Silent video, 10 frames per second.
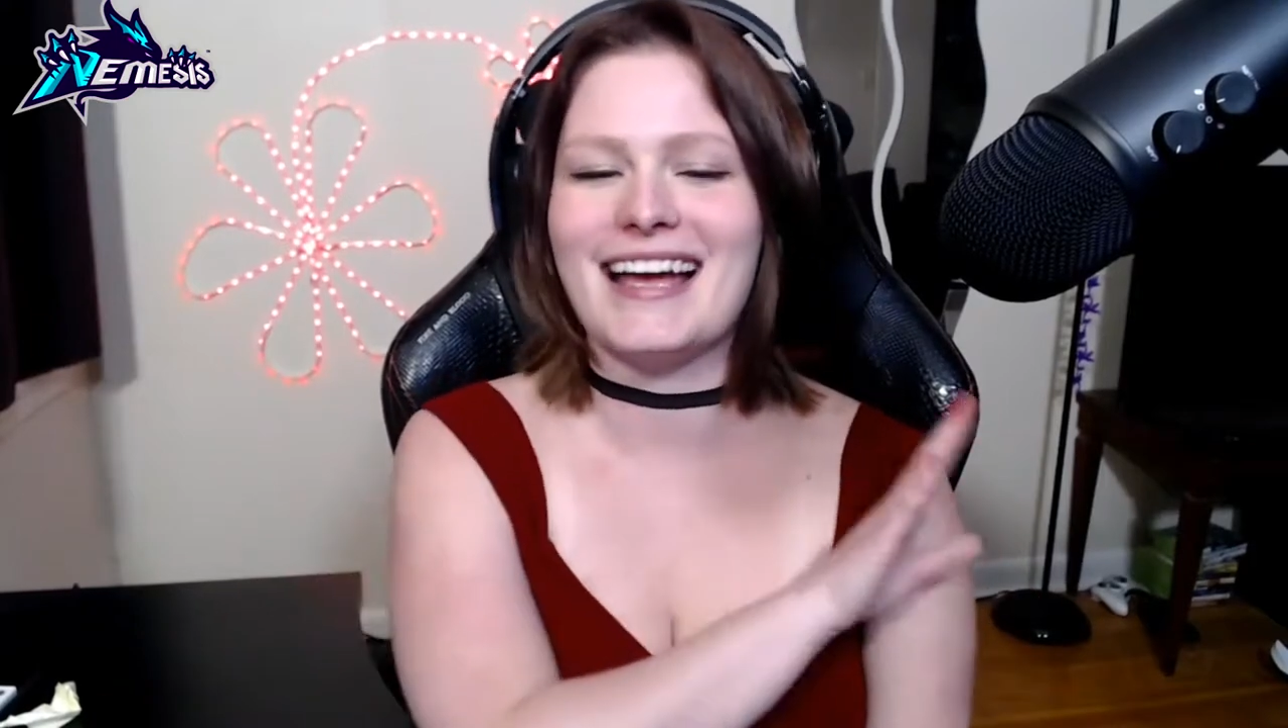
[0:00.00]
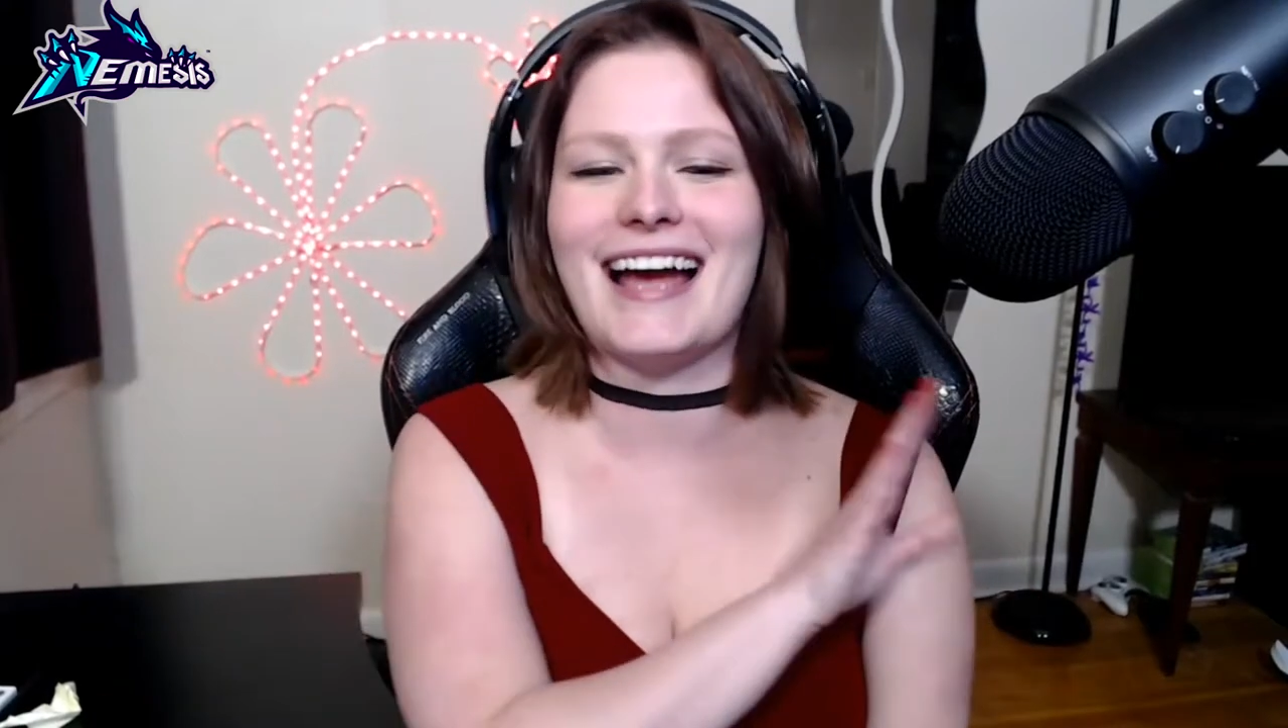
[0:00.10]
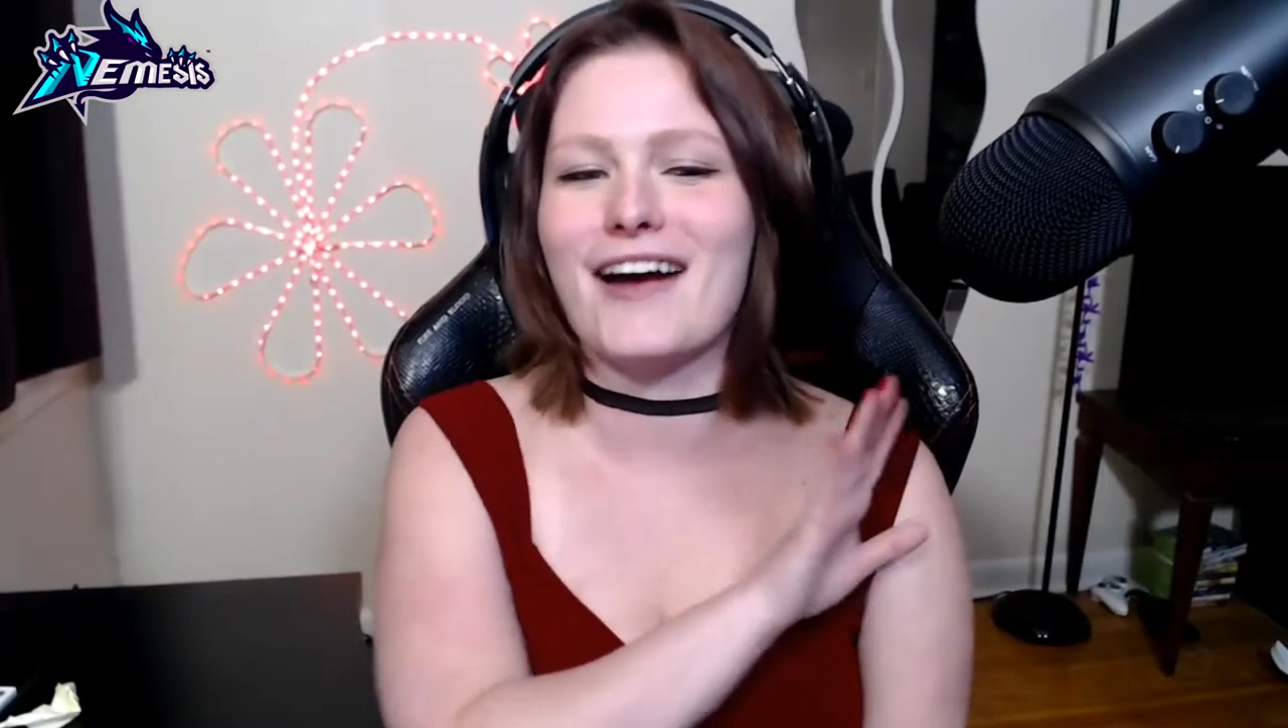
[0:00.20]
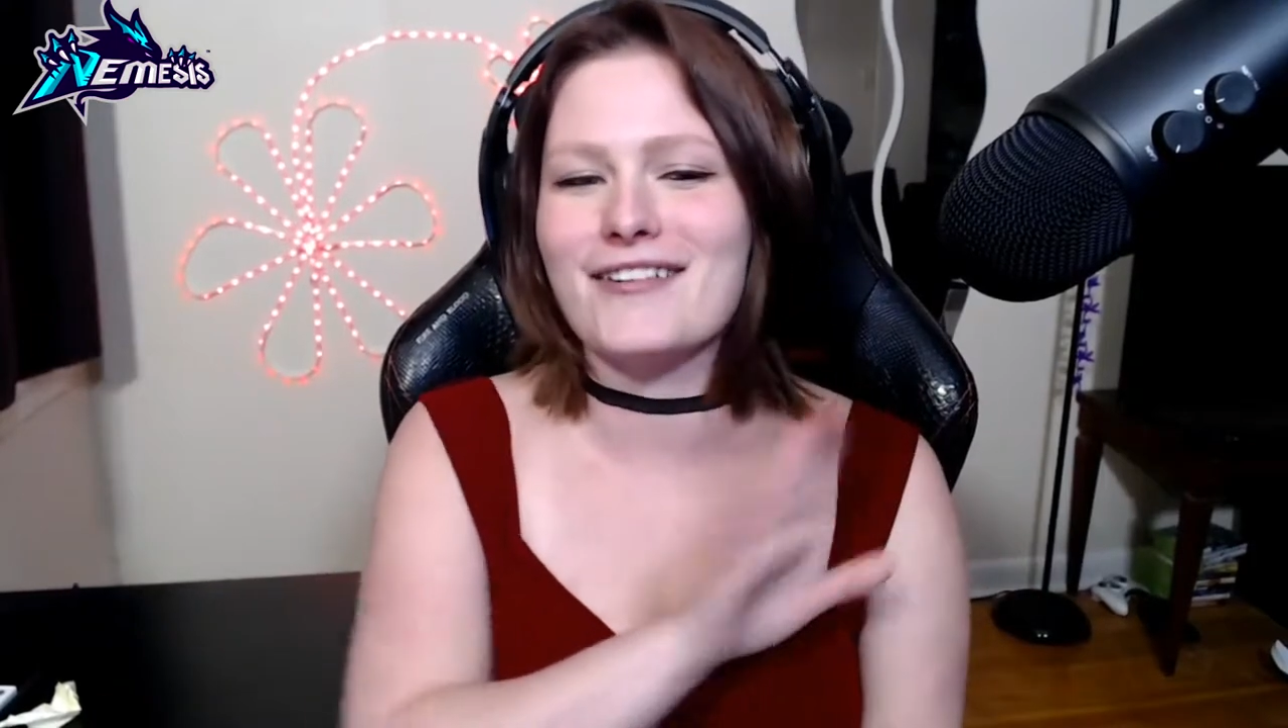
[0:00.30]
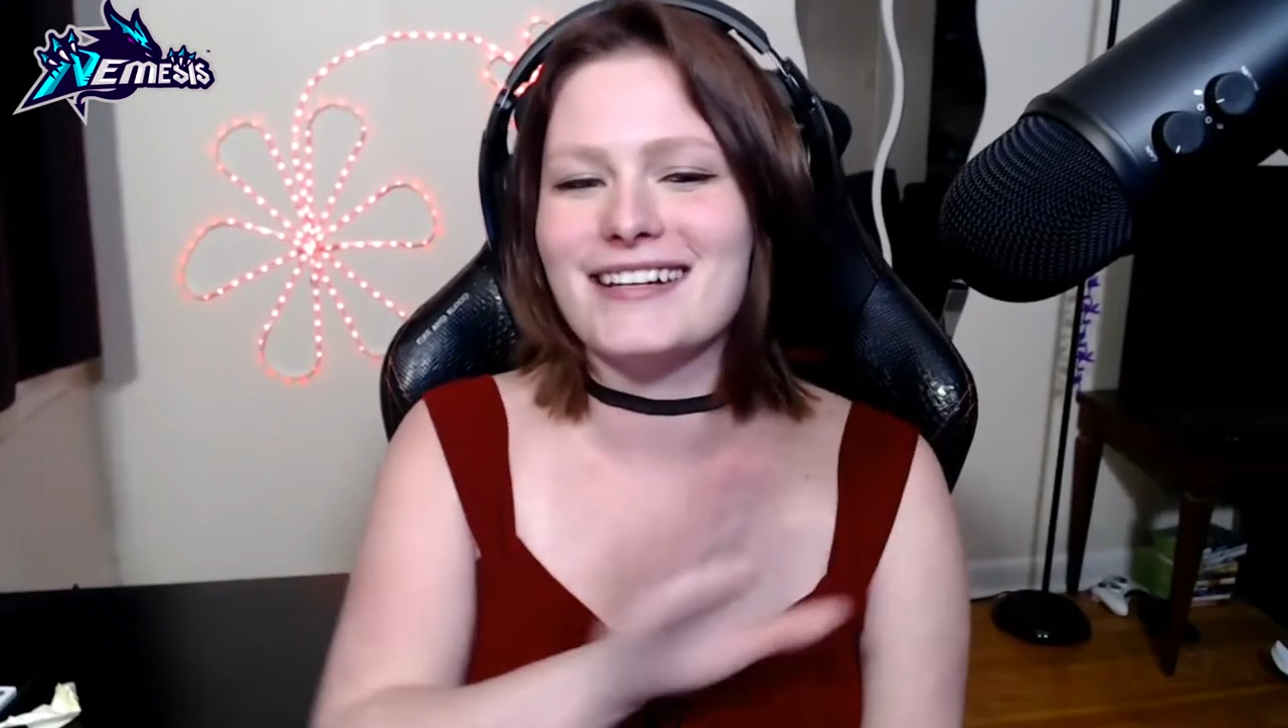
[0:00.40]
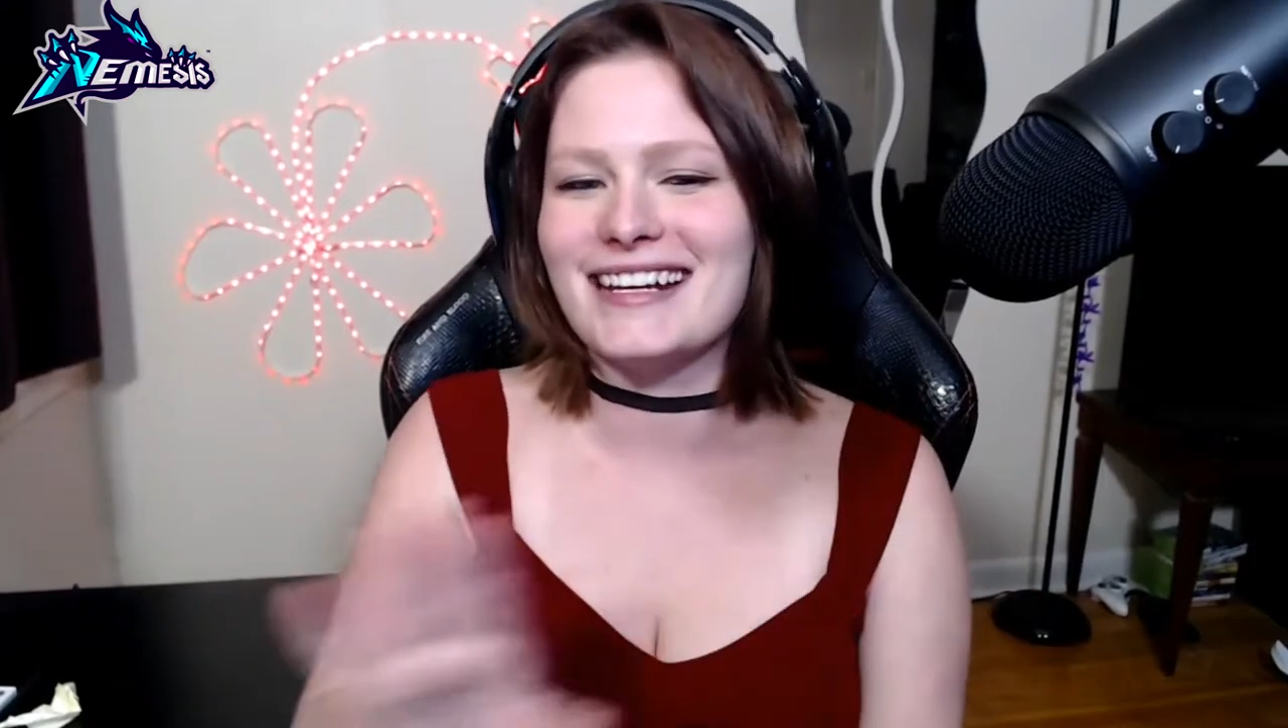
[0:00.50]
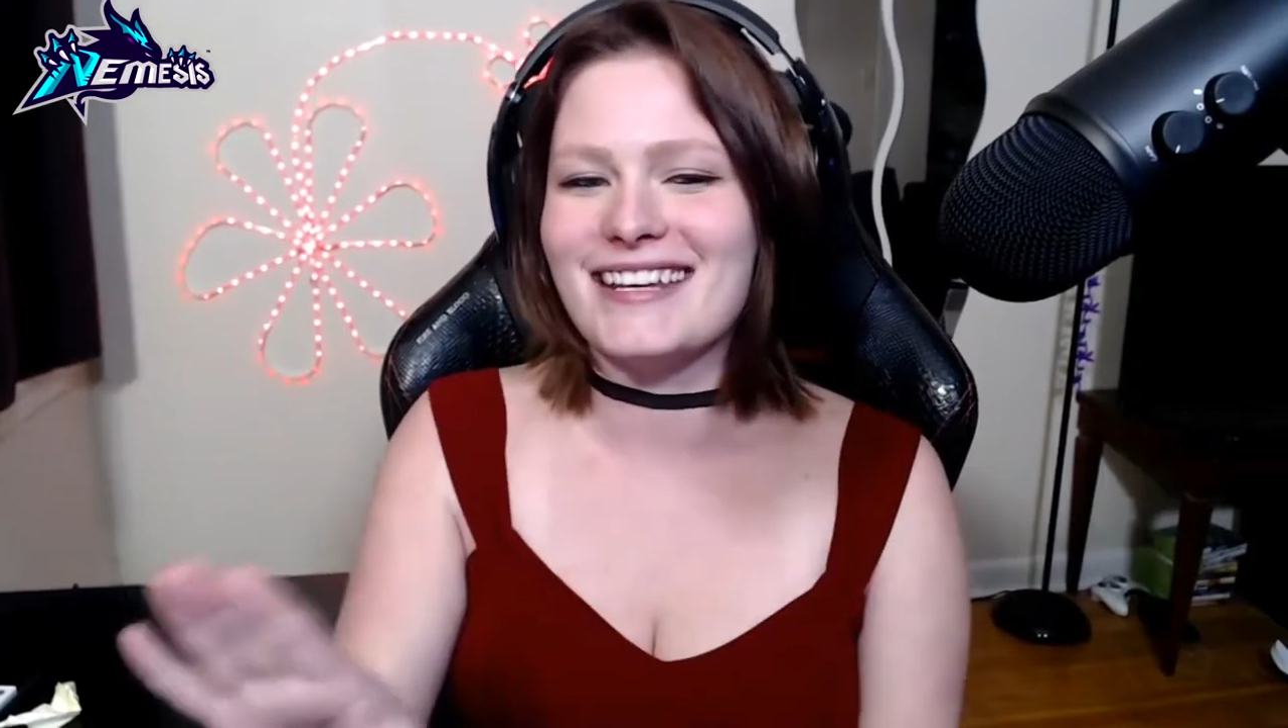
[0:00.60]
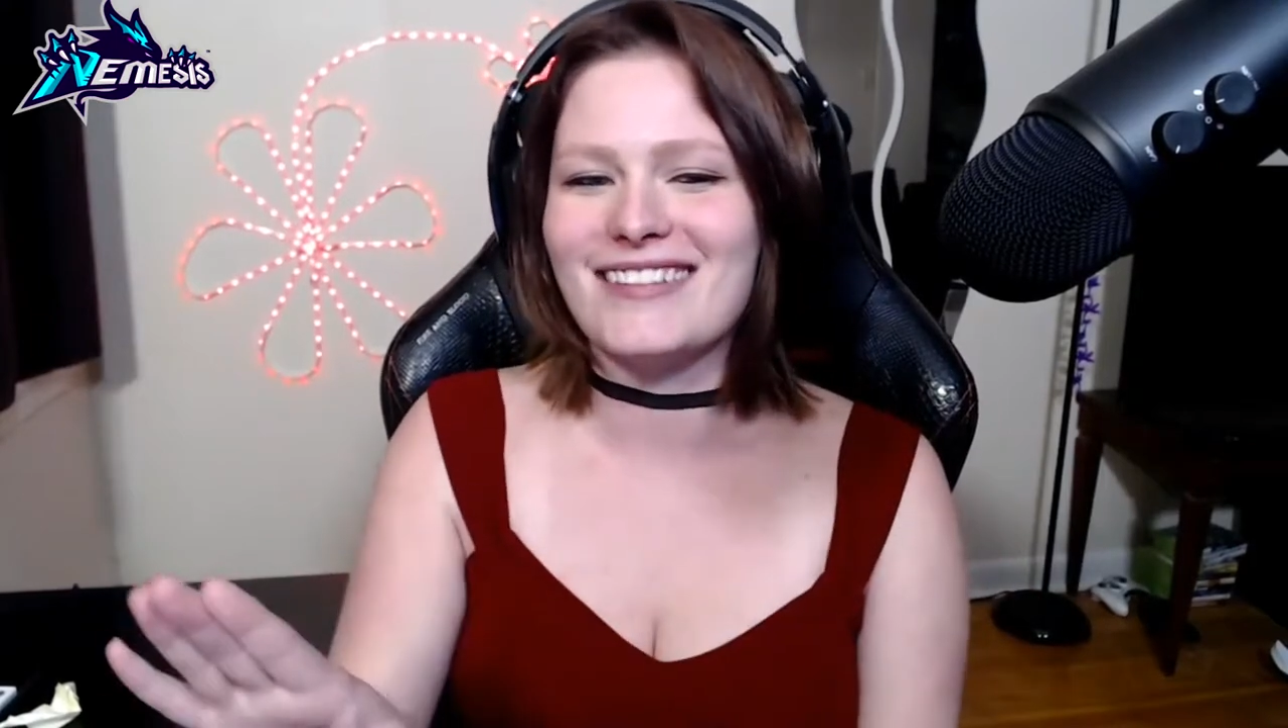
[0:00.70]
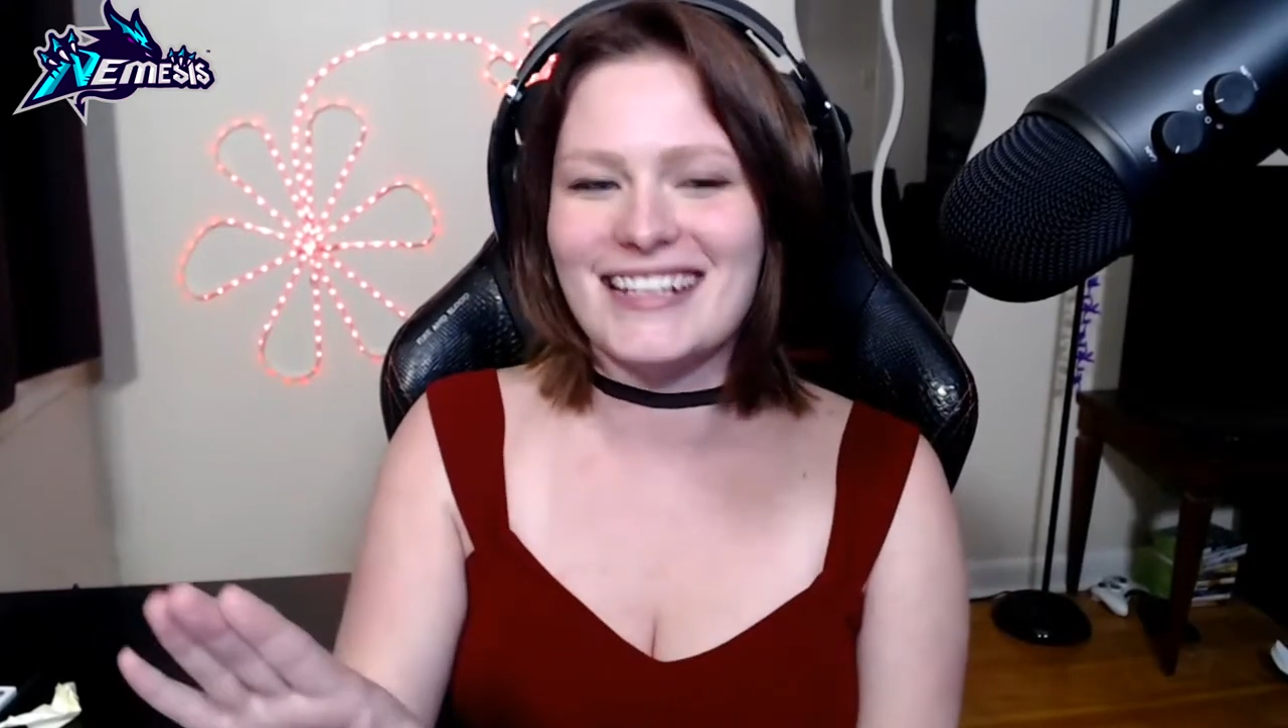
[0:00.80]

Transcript: Iron didn't even